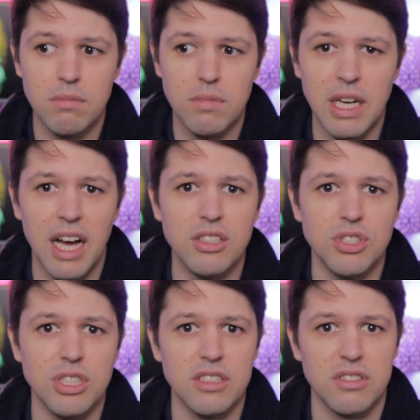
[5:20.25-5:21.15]
not
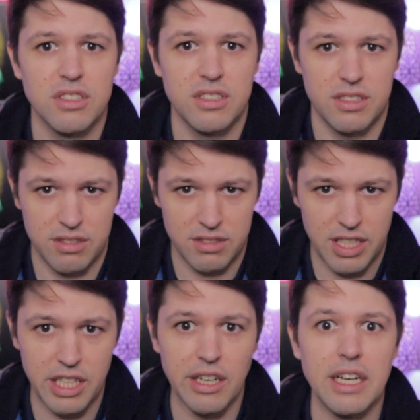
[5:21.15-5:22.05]
just
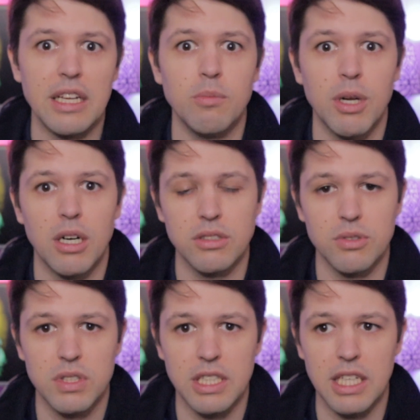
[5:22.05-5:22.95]
hearing him, but
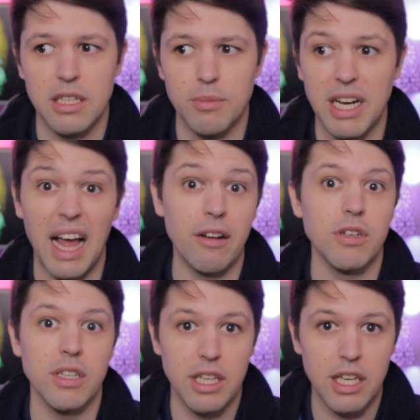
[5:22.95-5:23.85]
also seeing him in
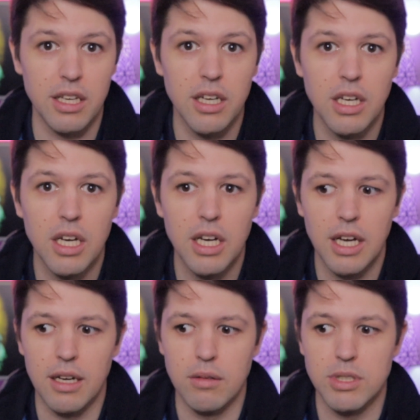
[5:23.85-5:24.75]
everything.
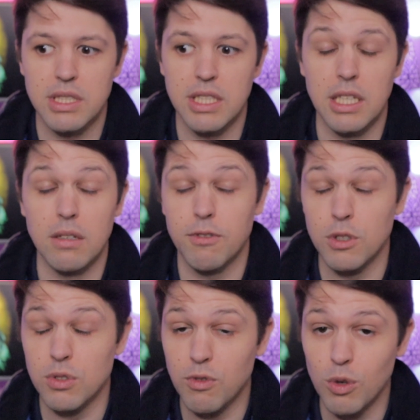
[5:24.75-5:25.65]
Seeing
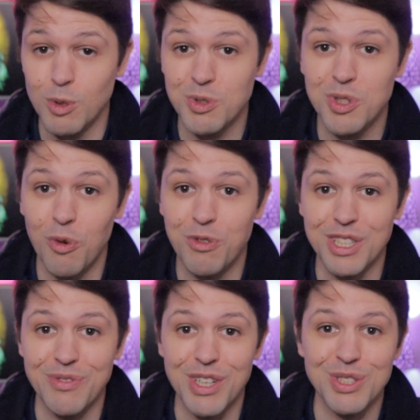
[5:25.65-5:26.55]
first and foremost,
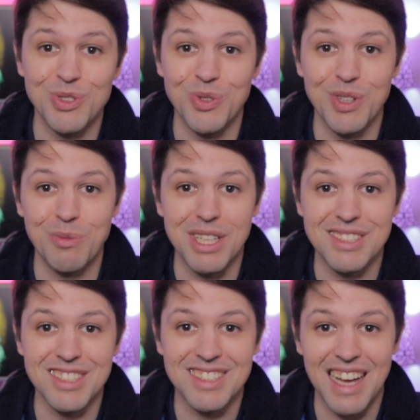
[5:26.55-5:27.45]
hopefully very soon in the
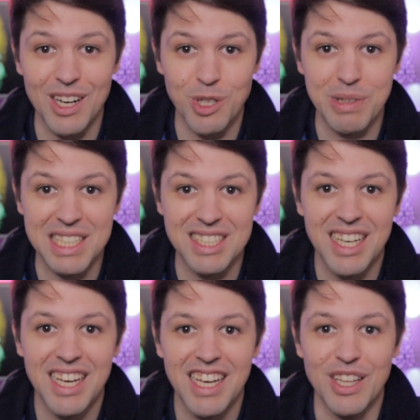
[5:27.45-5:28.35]
Blessed Sacrament,
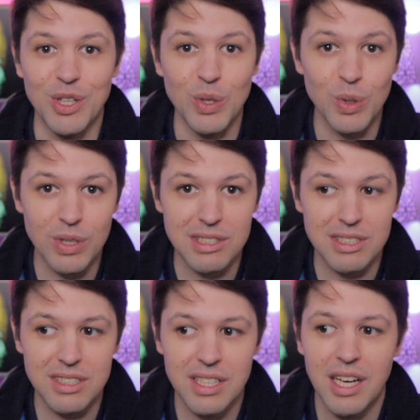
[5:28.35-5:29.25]
in the
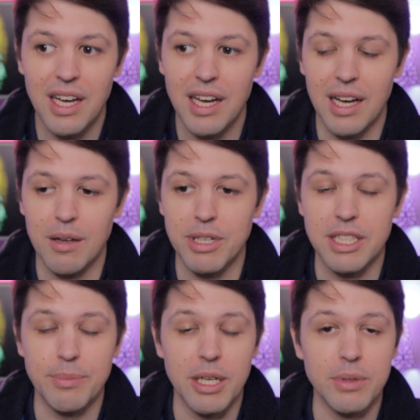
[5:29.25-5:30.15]
Eucharist,
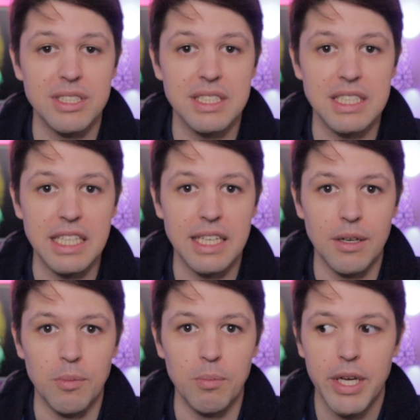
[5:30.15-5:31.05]
but to be able to see
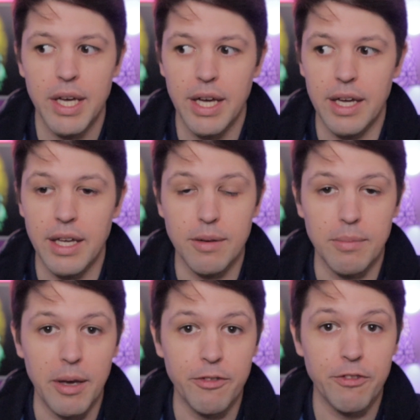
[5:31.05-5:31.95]
him in
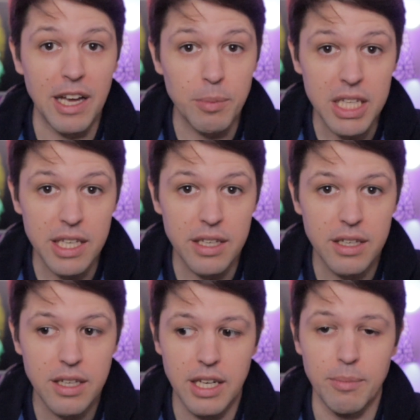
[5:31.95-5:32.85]
my family,
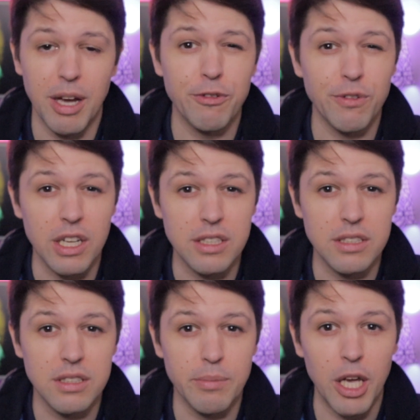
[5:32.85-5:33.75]
and in my
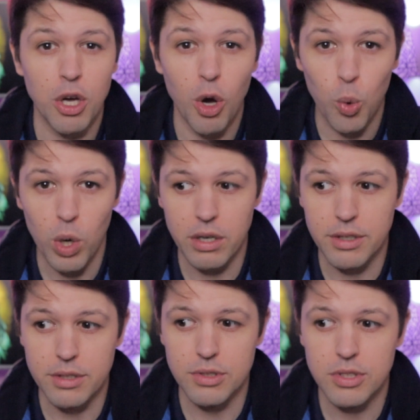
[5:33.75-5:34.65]
friends, and my
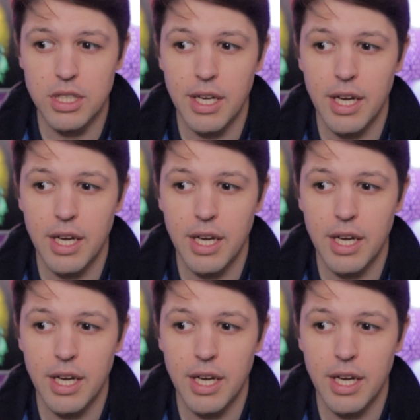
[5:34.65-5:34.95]
coworkers,